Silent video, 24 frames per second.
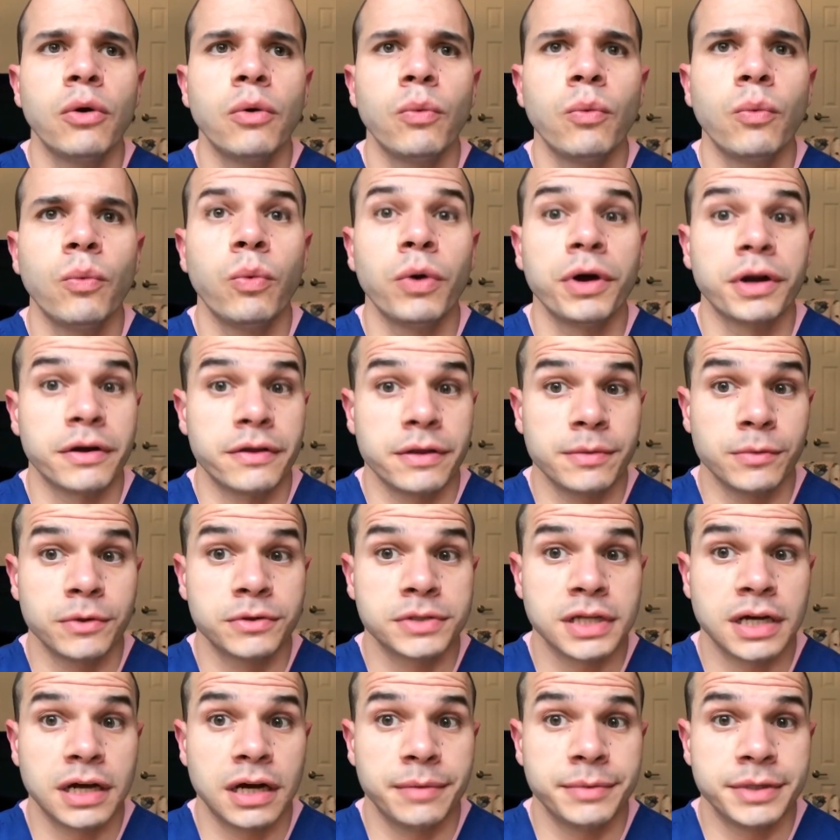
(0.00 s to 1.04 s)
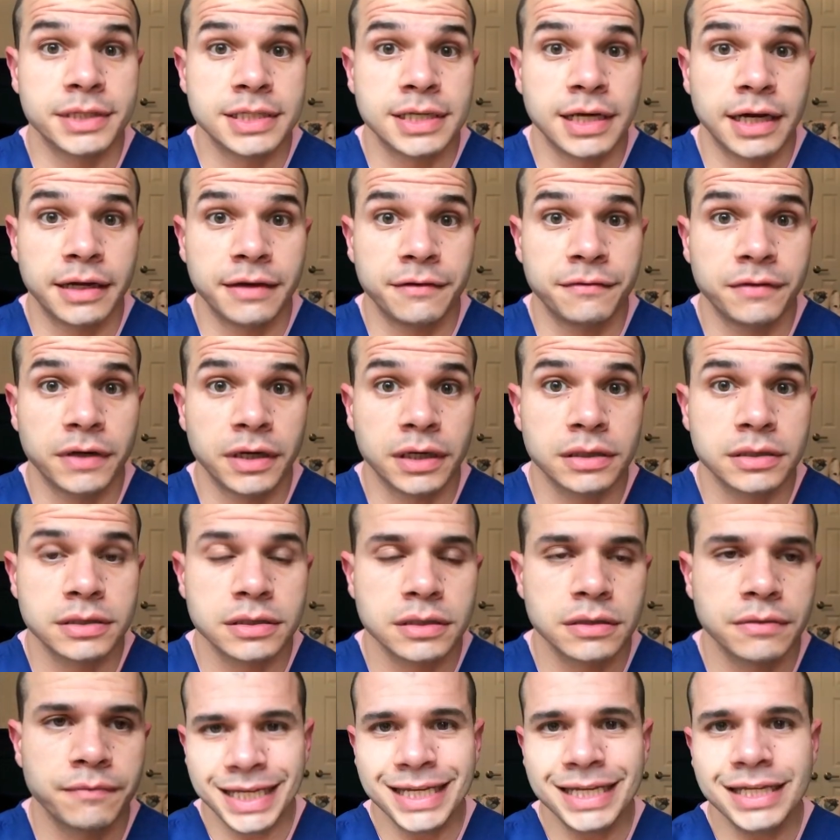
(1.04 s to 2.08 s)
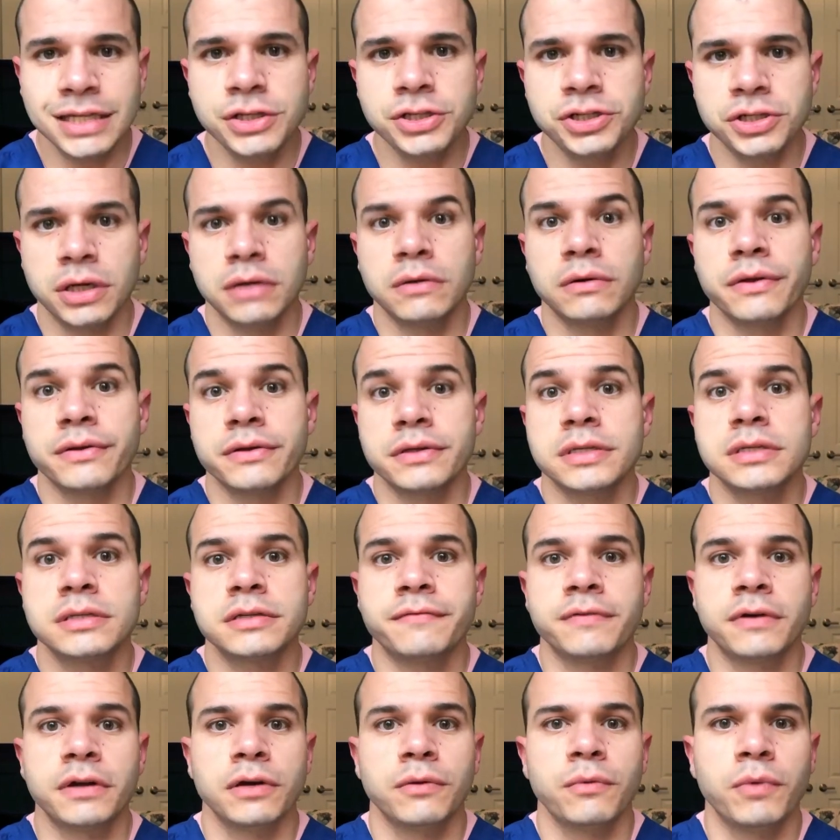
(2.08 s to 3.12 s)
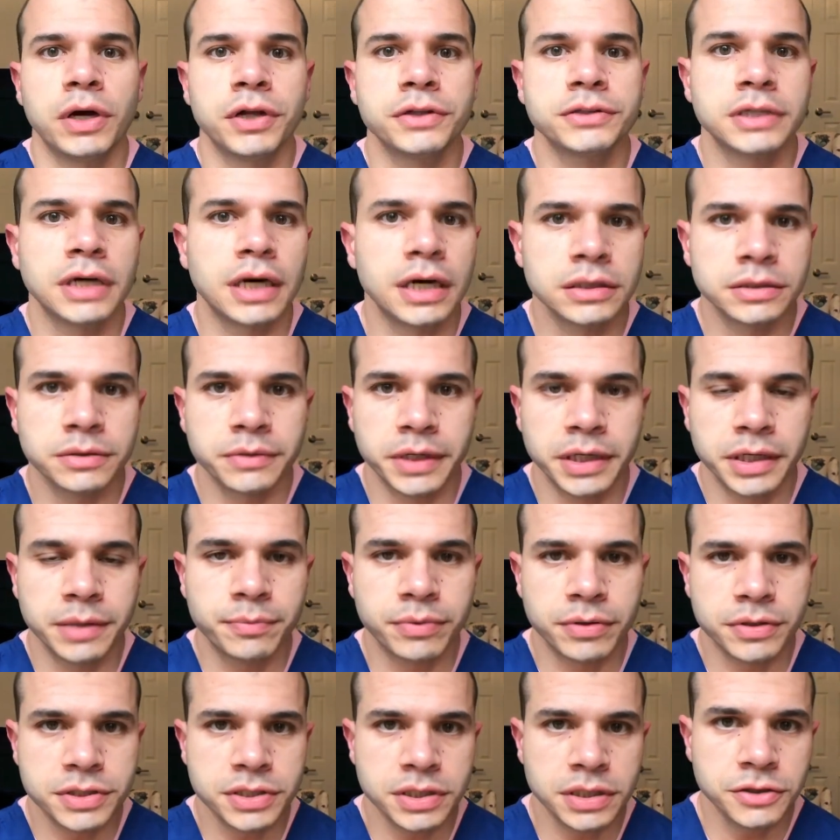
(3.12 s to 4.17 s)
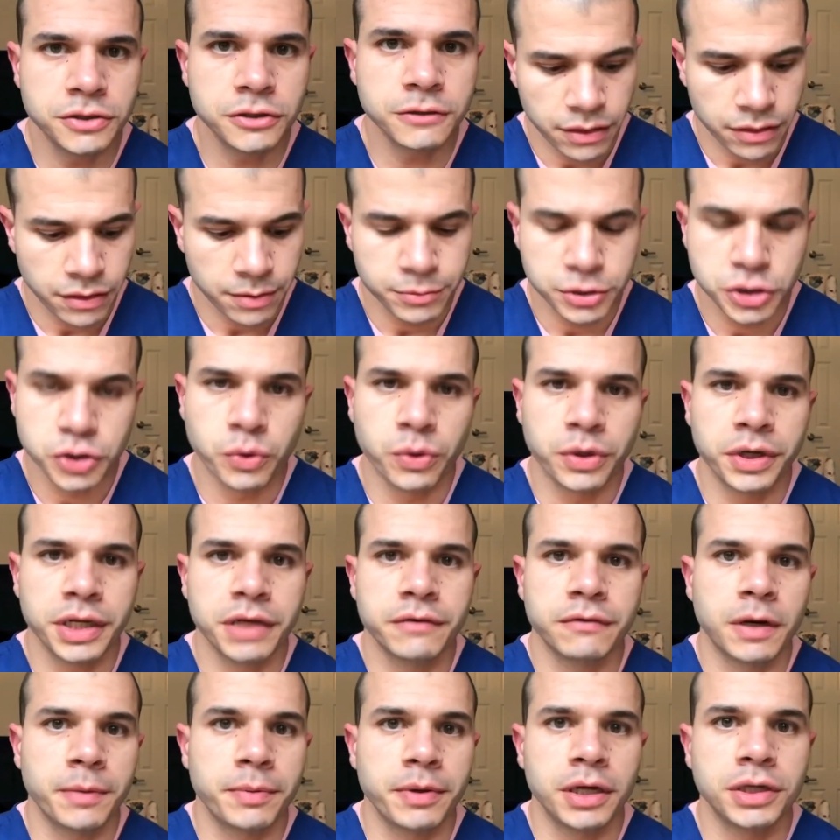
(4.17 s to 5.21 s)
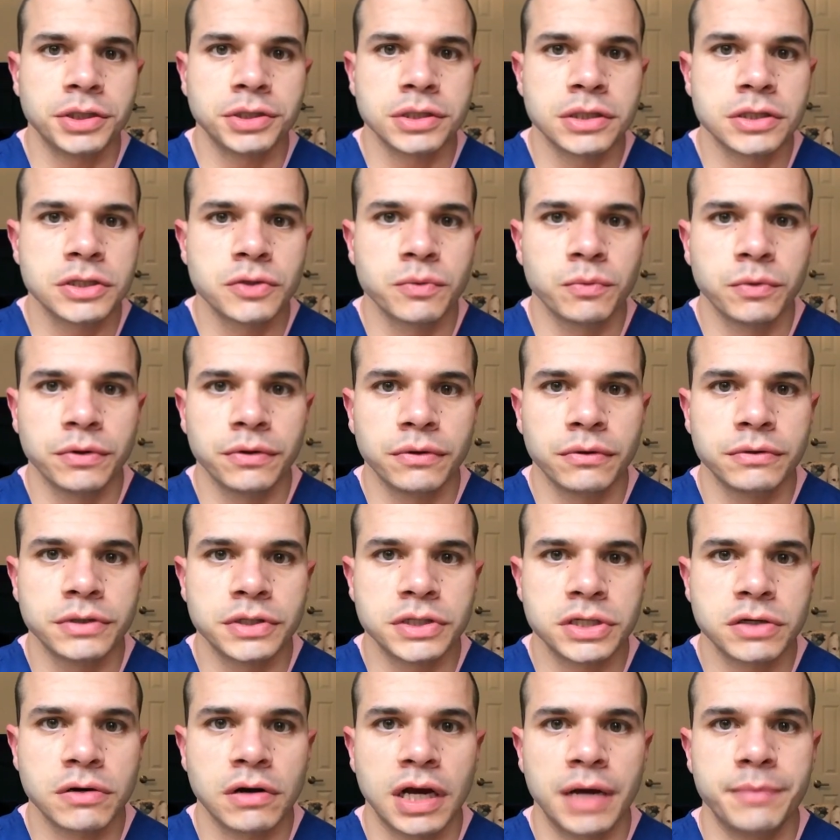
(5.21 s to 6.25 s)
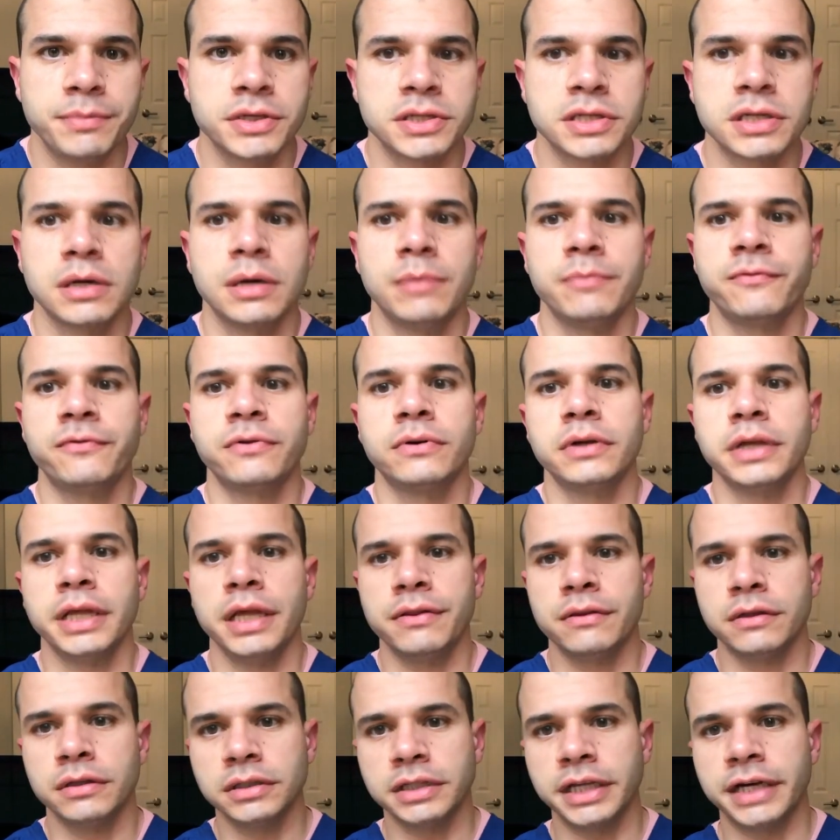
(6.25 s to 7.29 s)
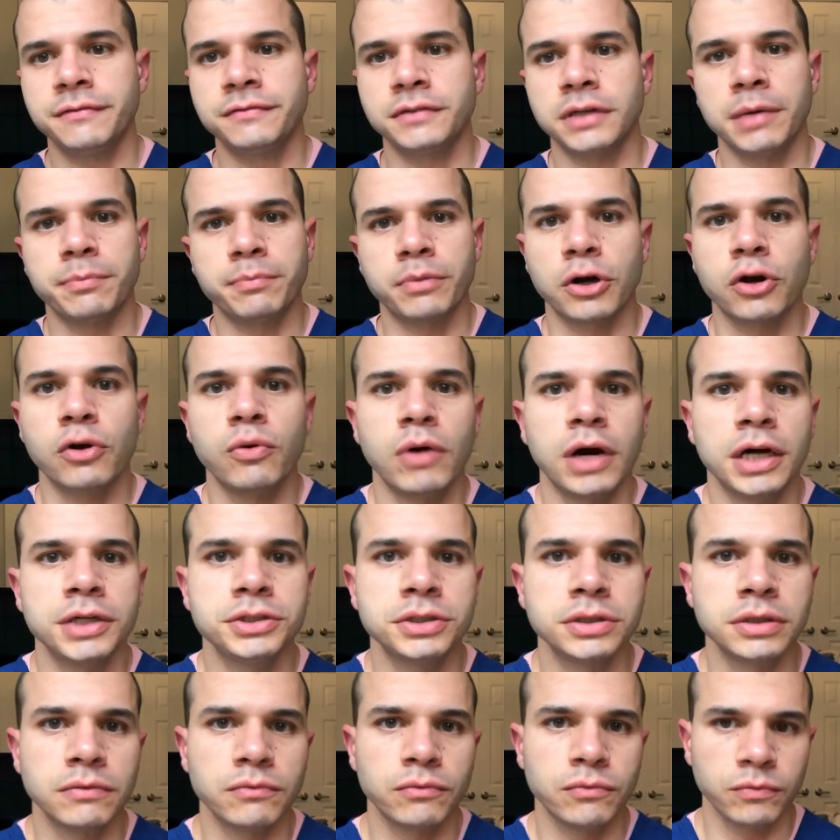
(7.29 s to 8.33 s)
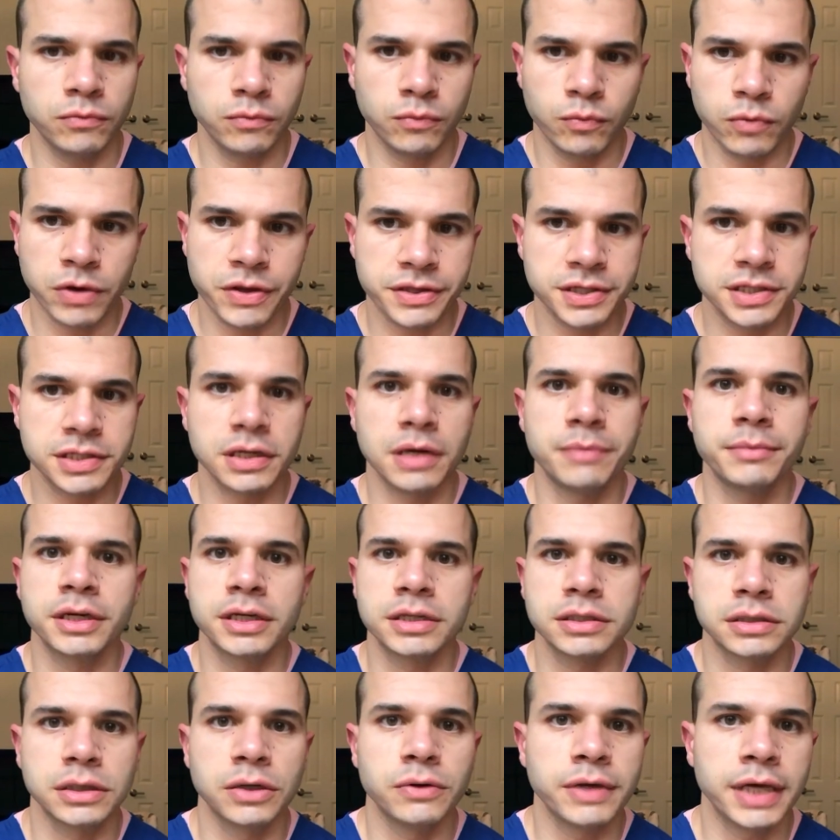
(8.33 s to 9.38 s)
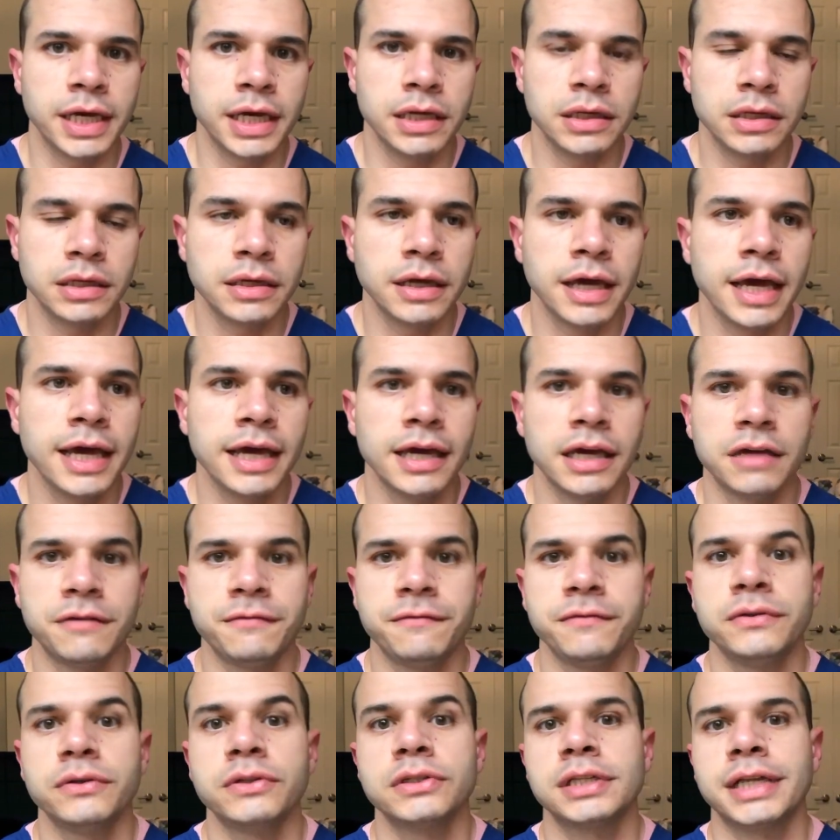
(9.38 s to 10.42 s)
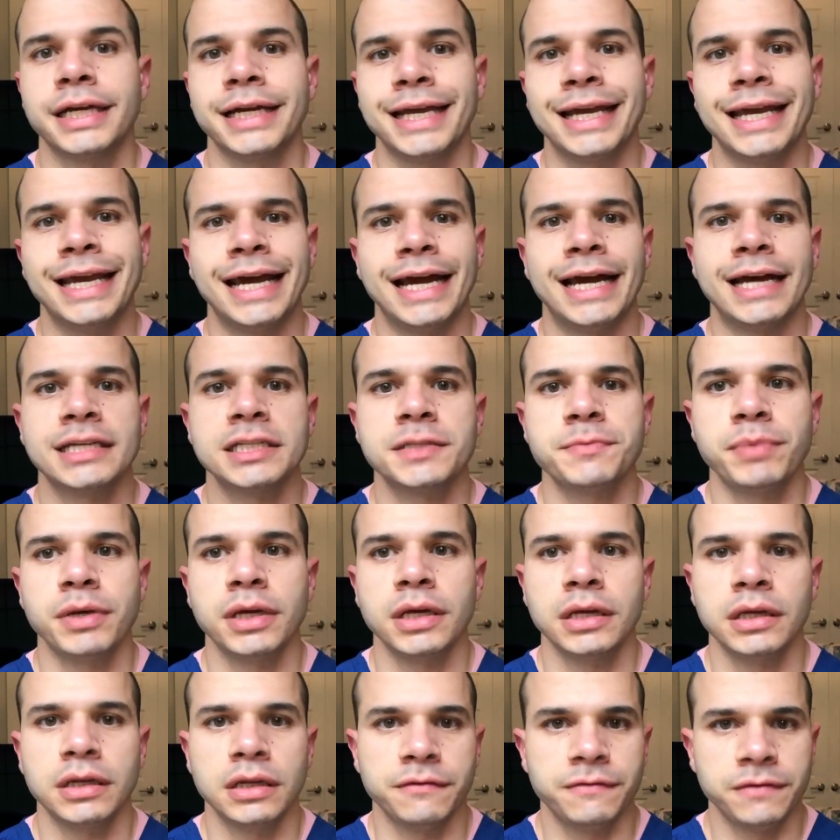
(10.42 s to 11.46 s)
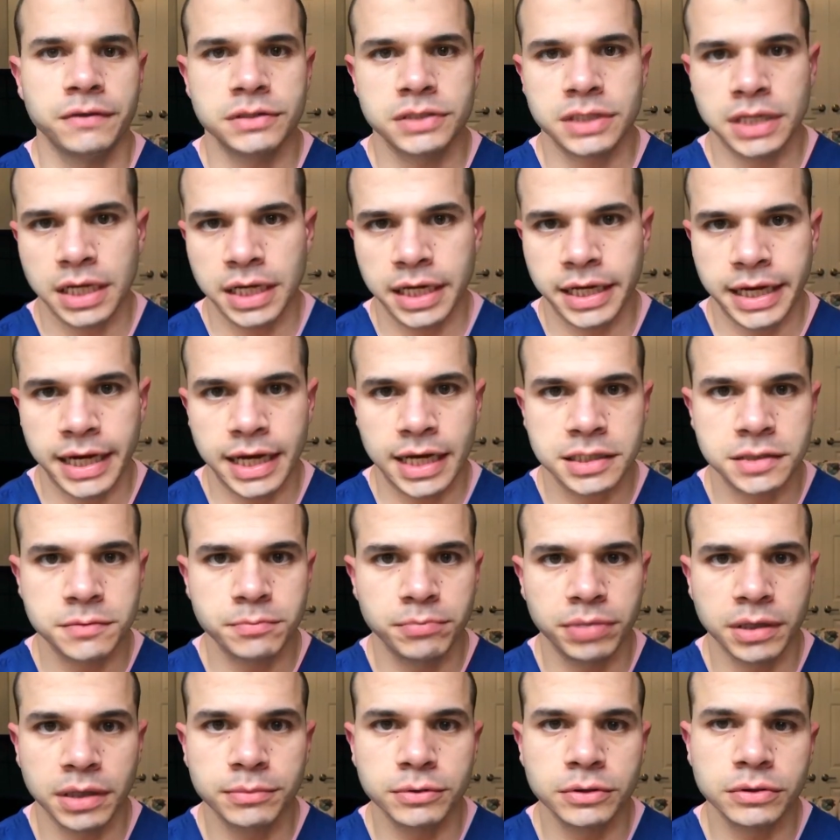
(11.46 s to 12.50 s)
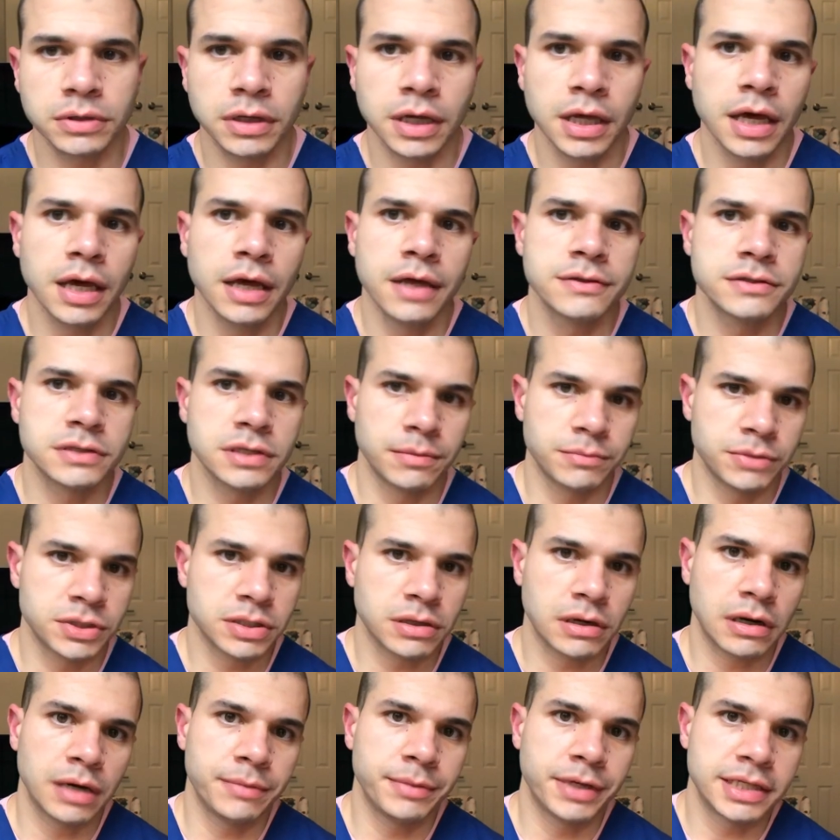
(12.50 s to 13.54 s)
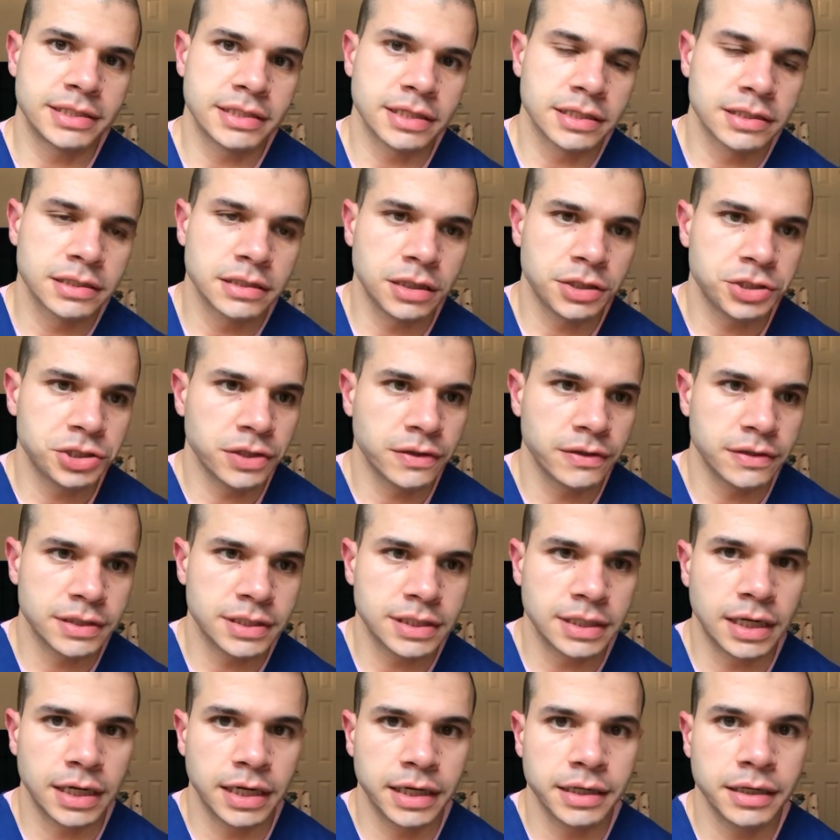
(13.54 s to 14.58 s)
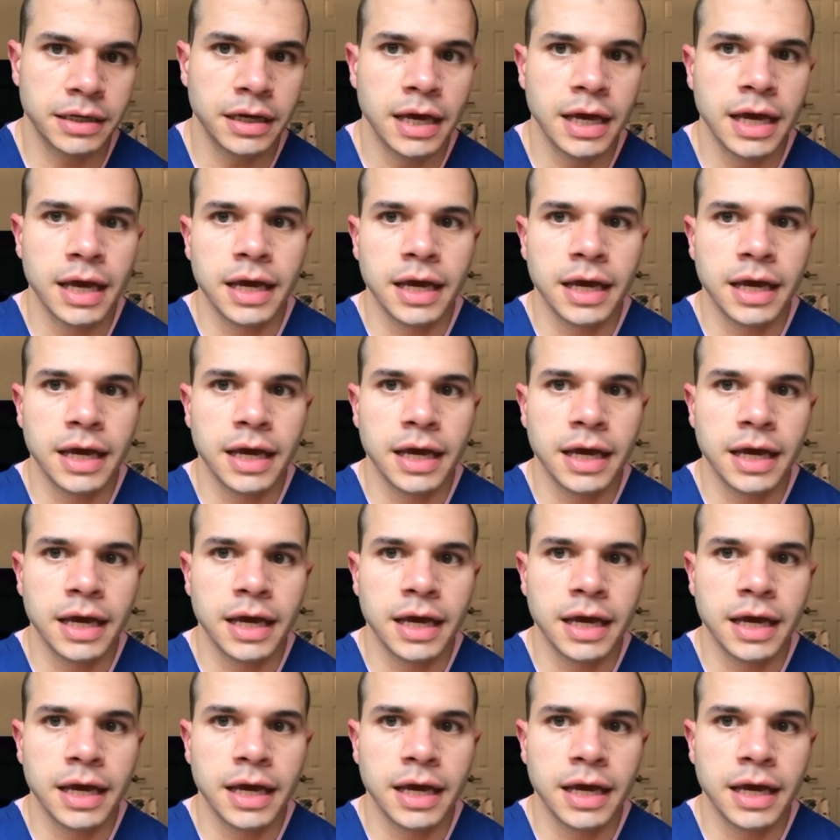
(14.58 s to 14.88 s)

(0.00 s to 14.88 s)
What are the most common side effects? In general, this is a very well-tolerated procedure. The majority of our patients will describe discomfort in the left upper quadrant, where the stomach is located. It feels like gas pain. It feels like a gas bubble. Some describe it as a stitch in the side.